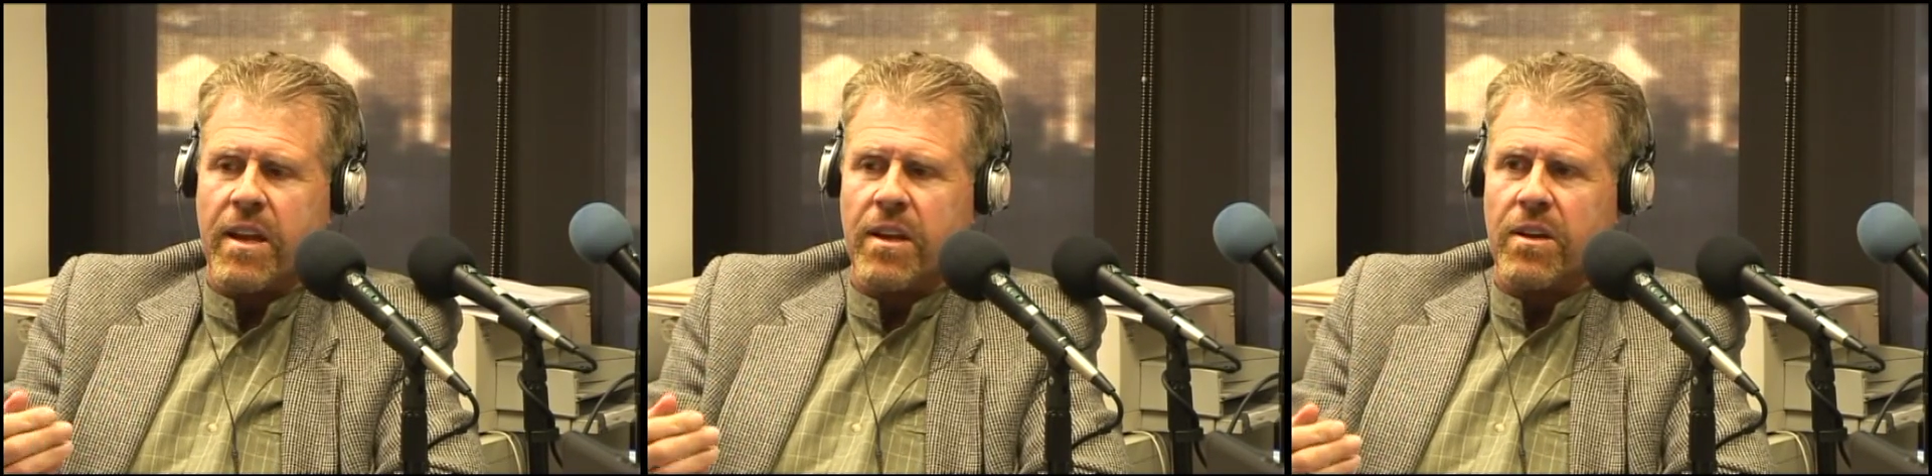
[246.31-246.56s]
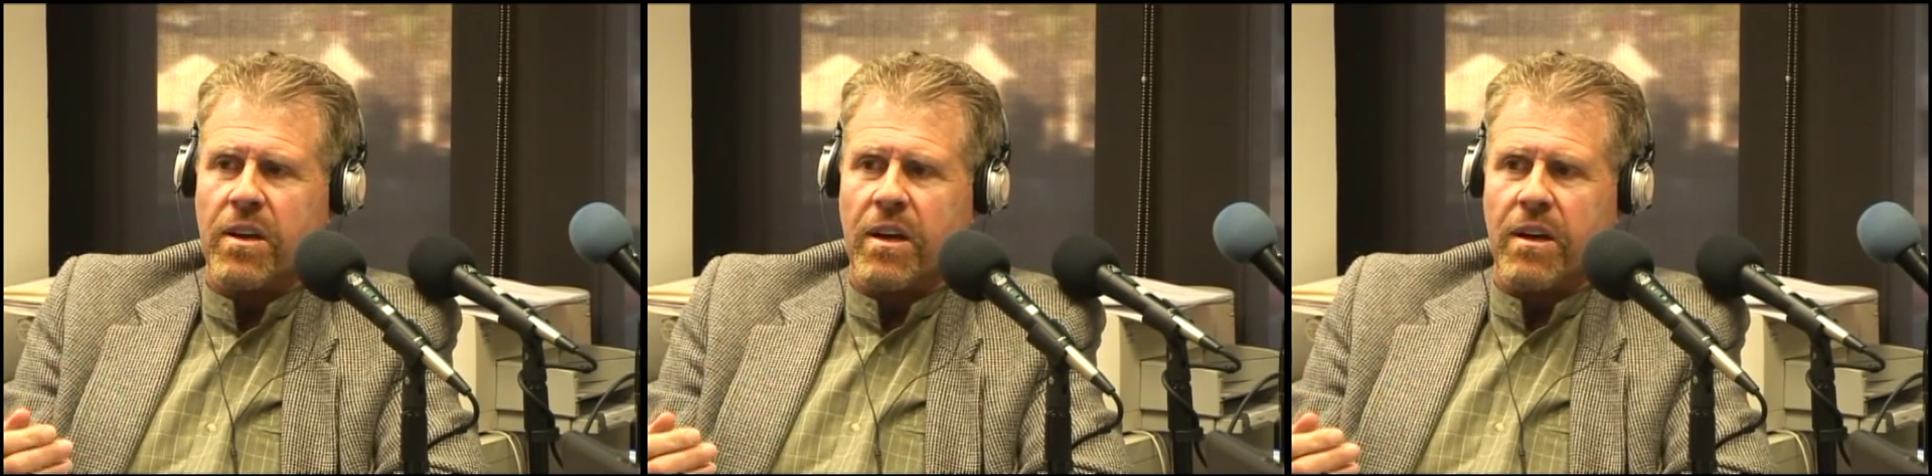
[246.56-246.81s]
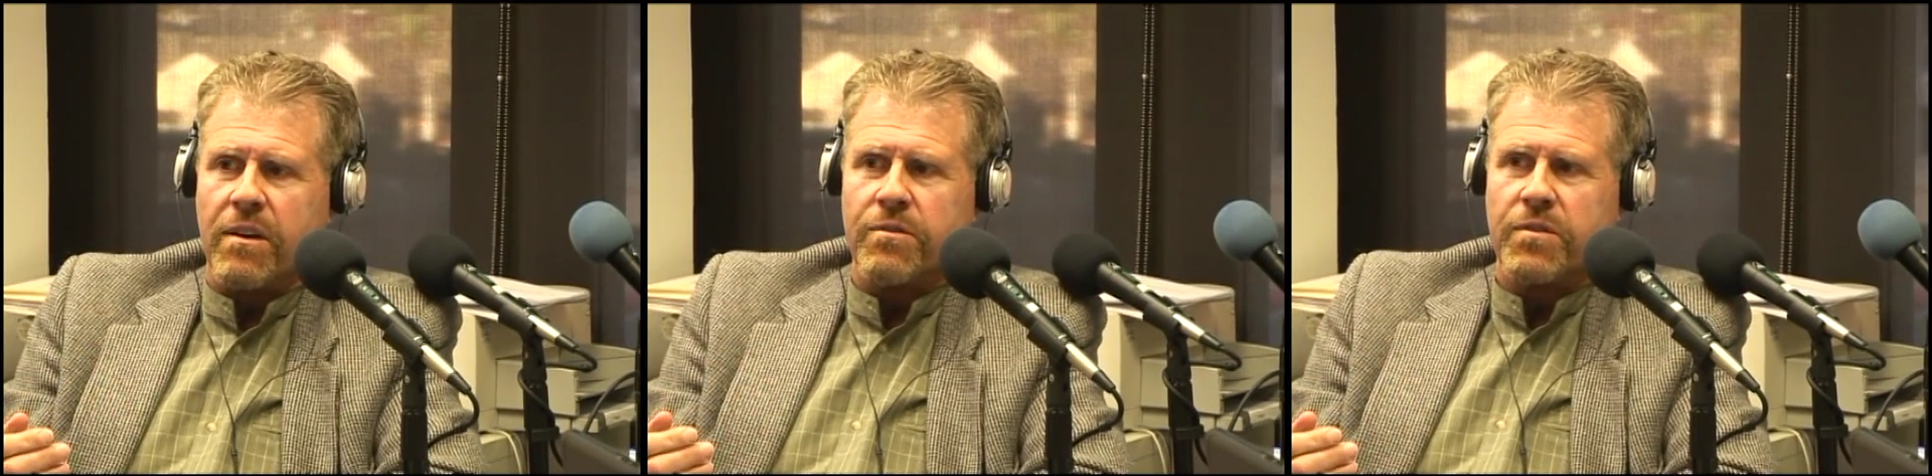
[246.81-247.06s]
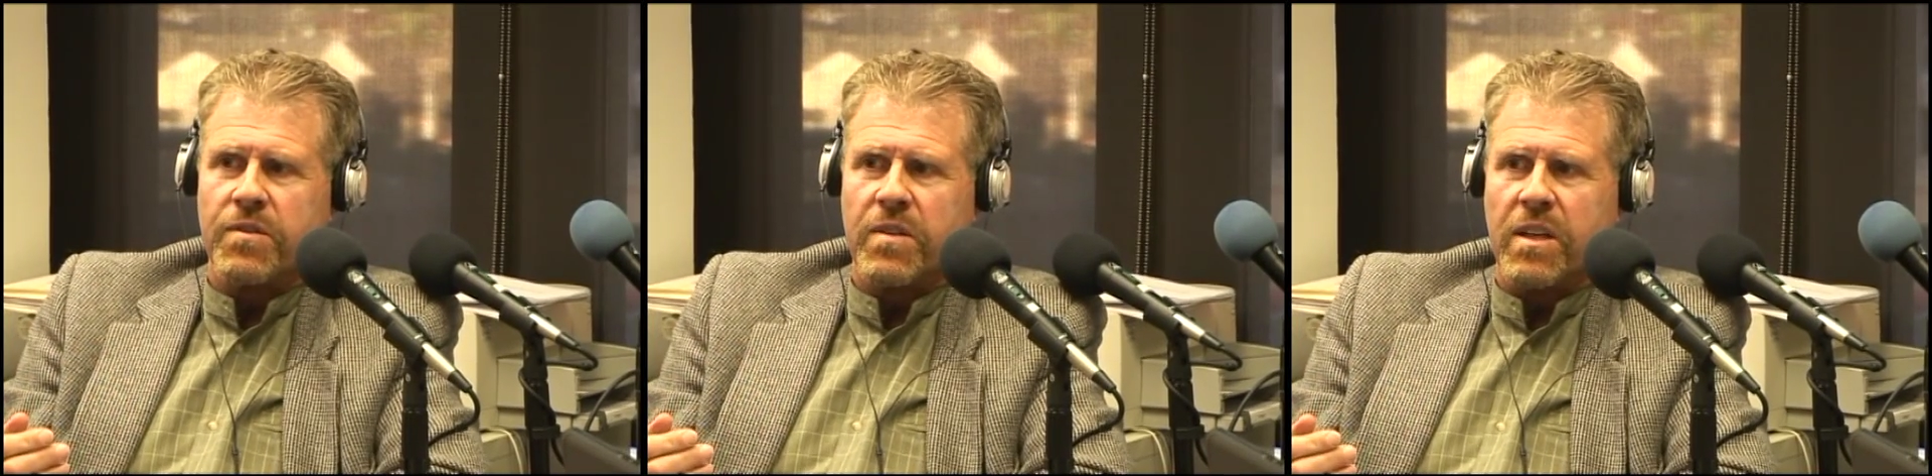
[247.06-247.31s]
and
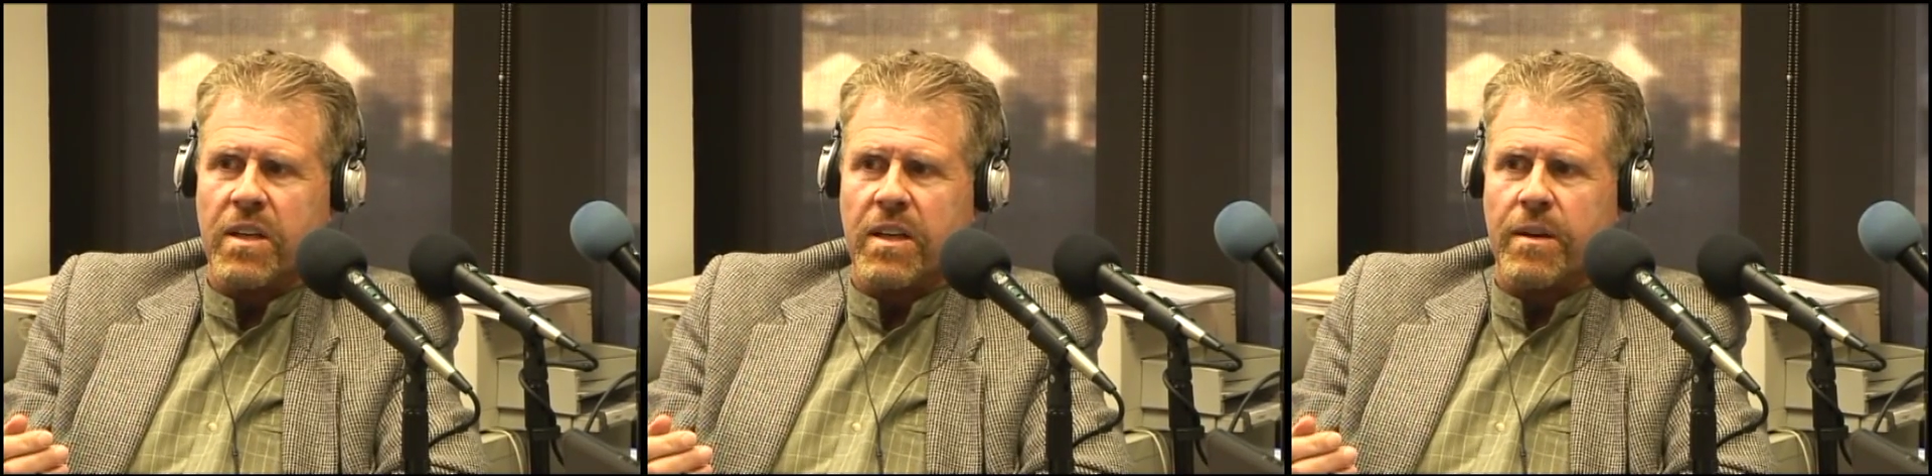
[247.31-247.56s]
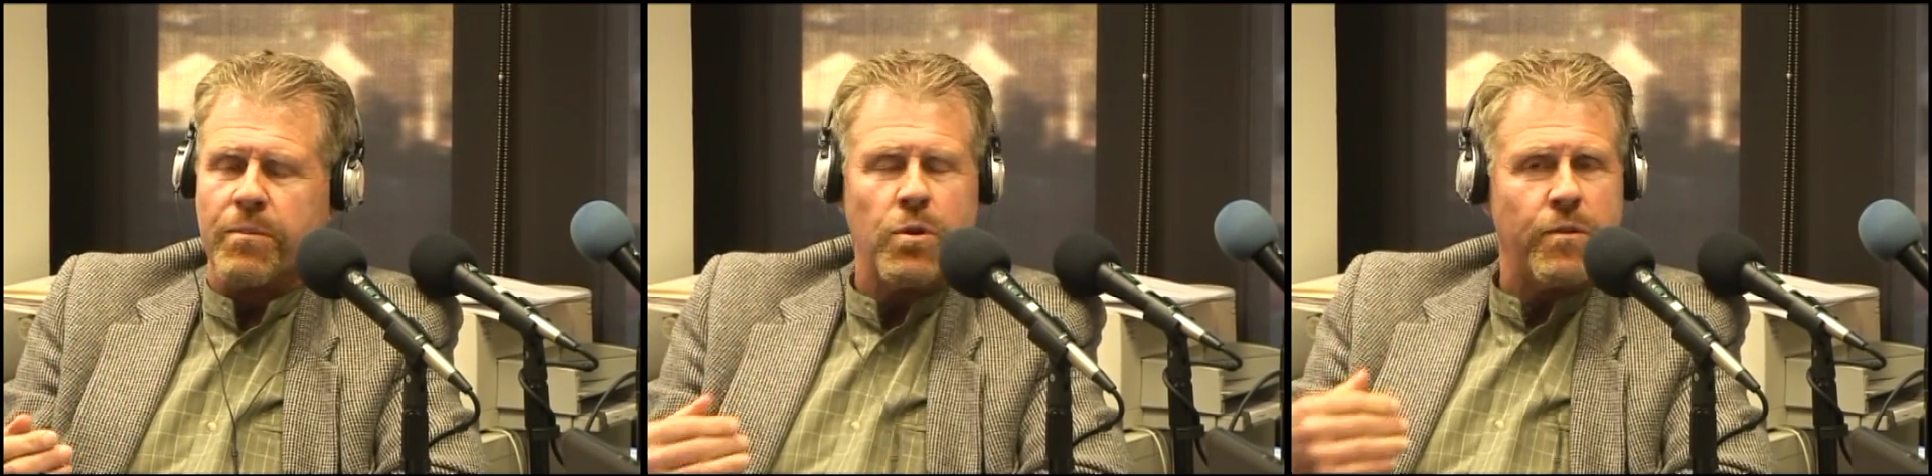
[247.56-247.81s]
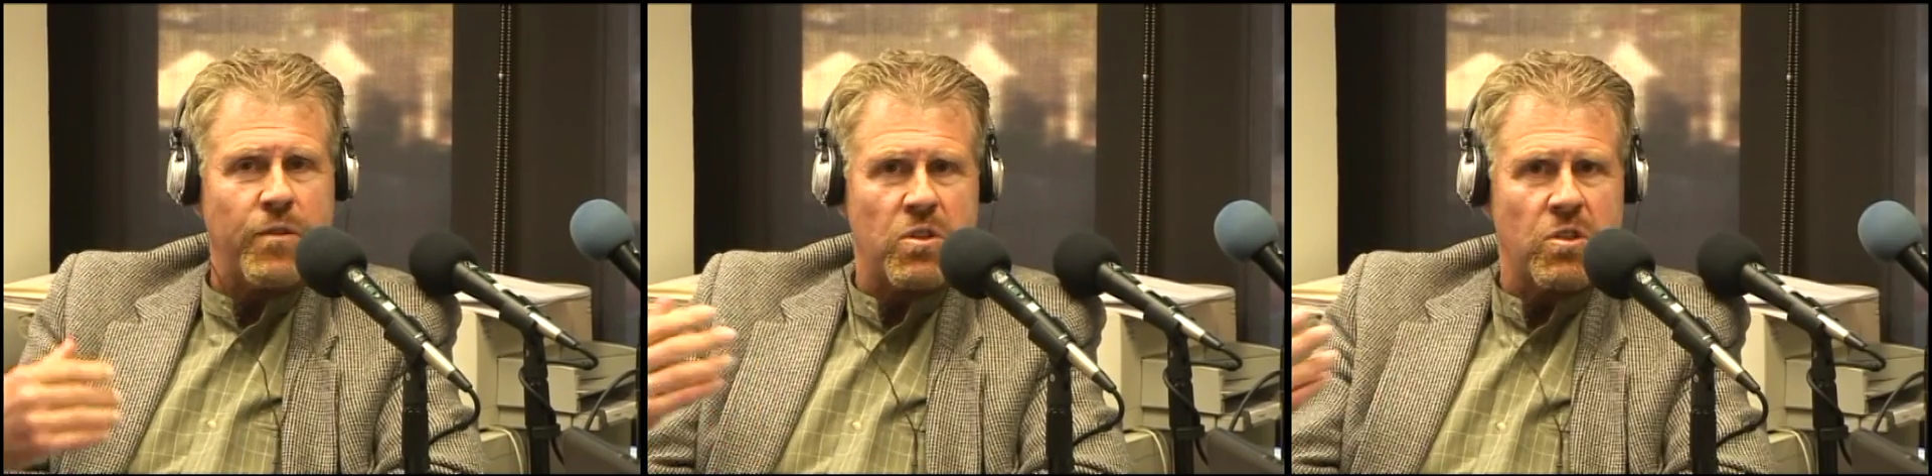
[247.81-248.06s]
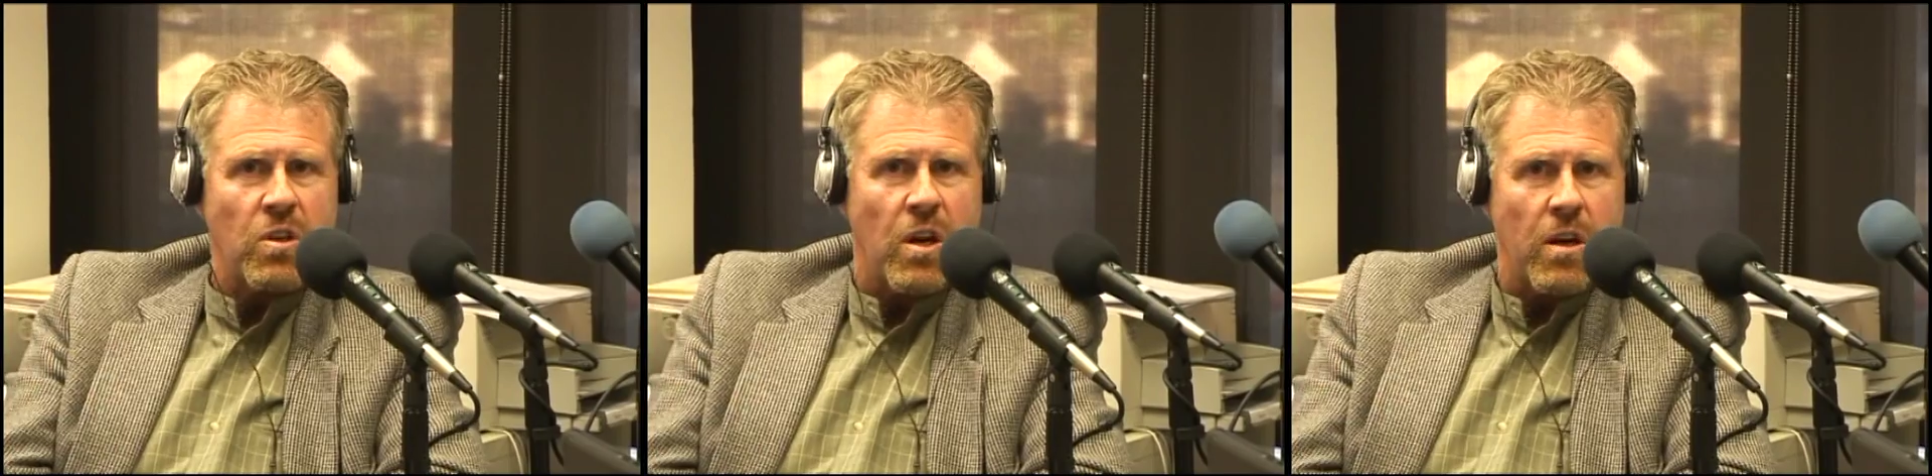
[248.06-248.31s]
of
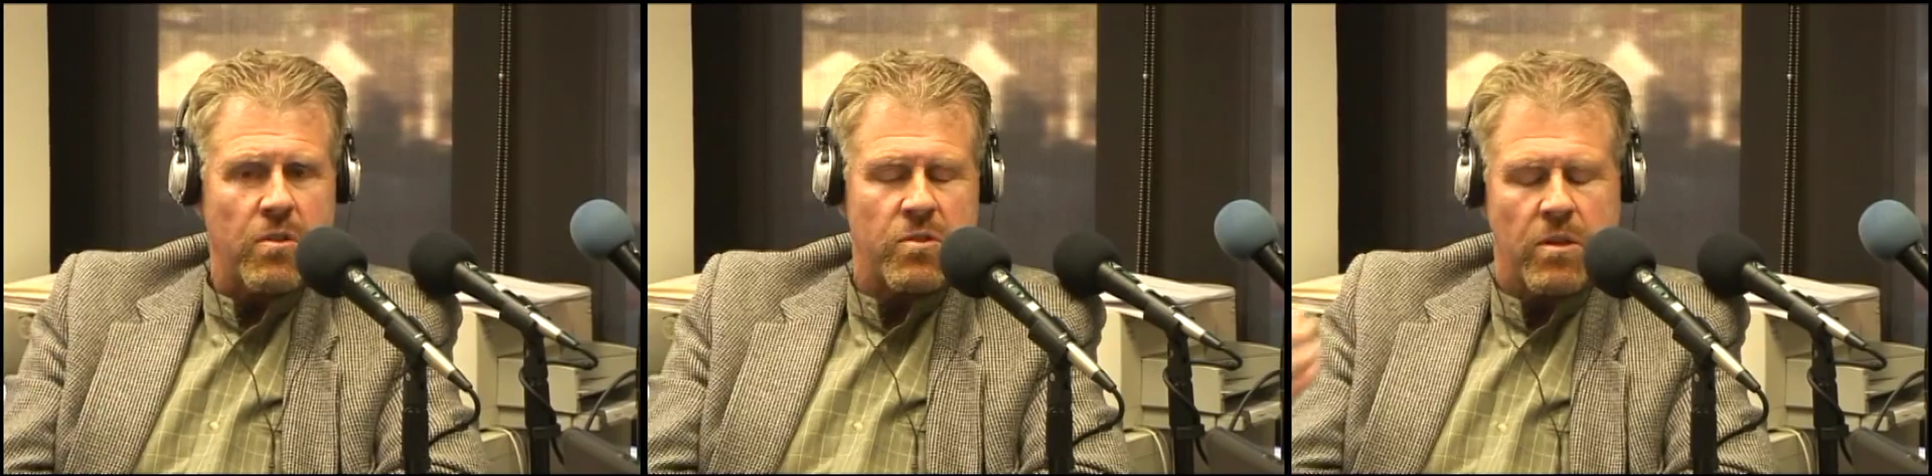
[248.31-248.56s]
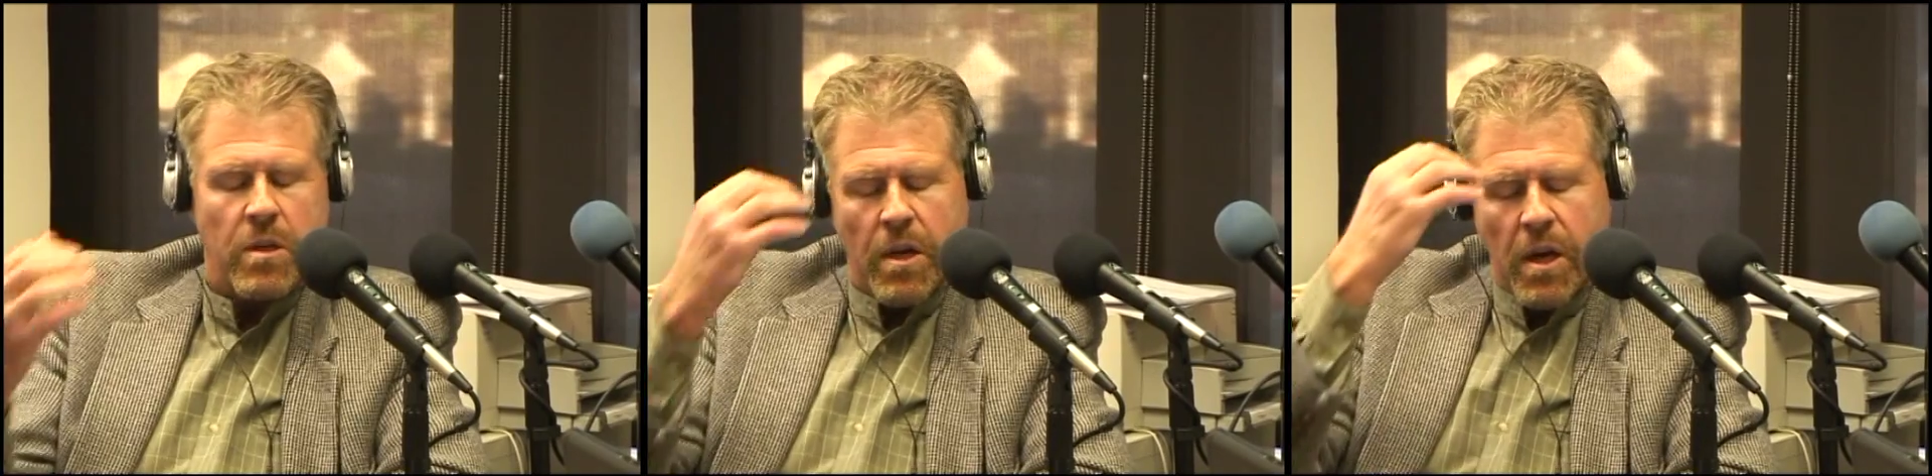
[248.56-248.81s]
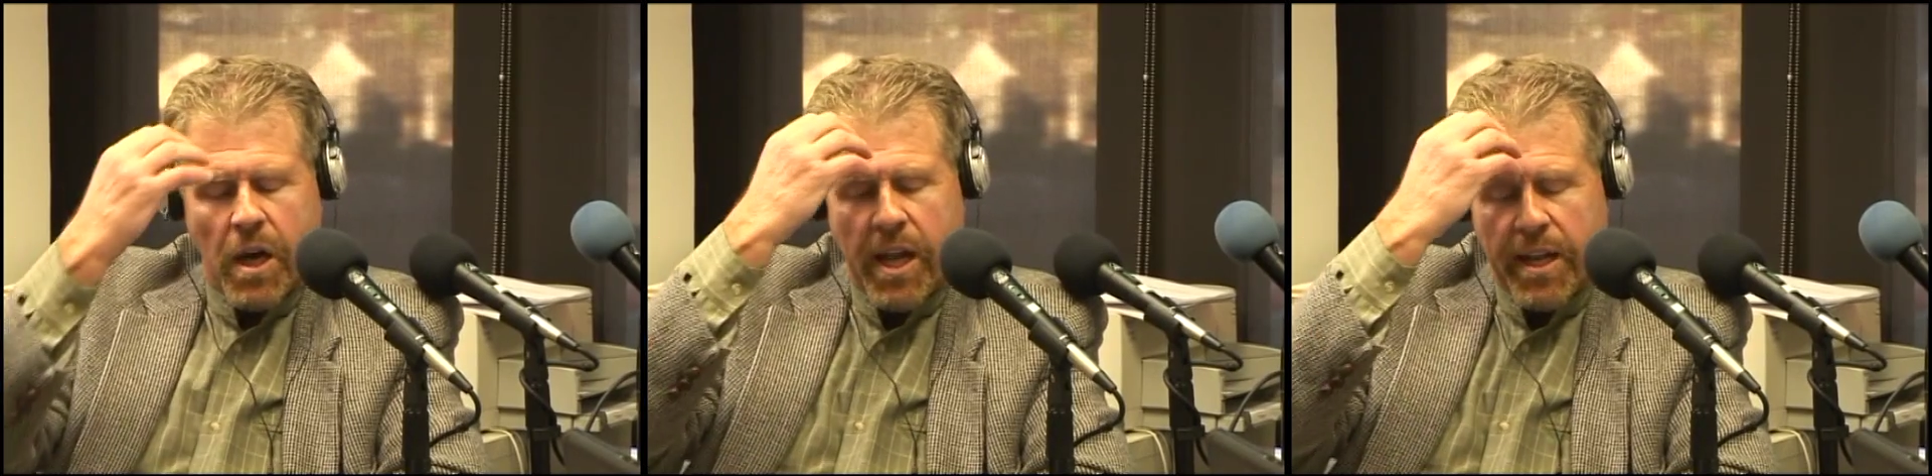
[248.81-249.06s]
movie stars.